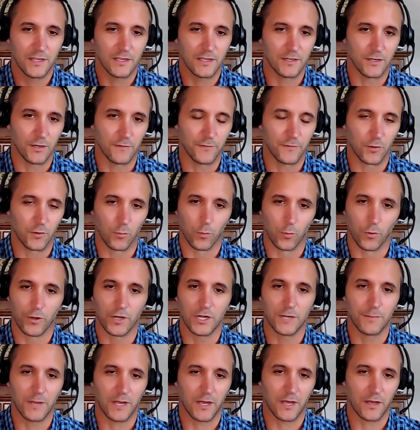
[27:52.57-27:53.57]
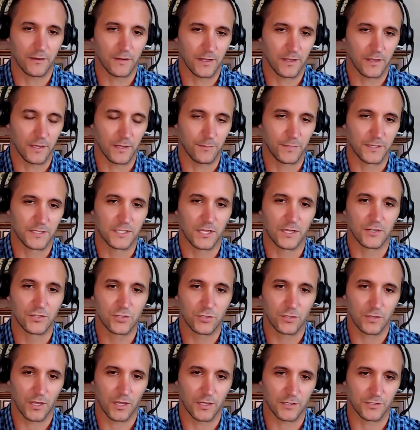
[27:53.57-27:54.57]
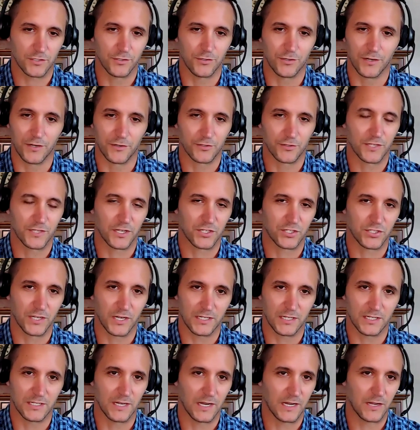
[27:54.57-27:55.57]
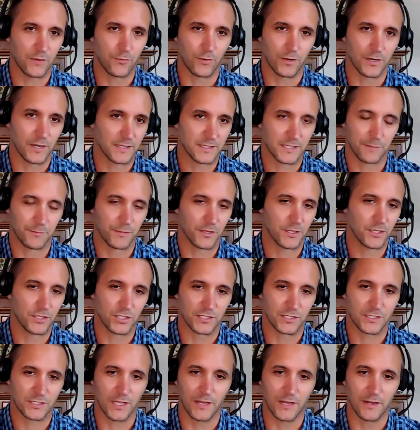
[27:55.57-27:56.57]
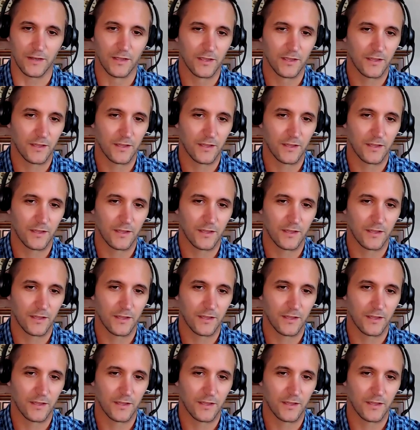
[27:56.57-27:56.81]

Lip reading: if you're worried about a potential lawsuit under Section 1981, as Emily just said,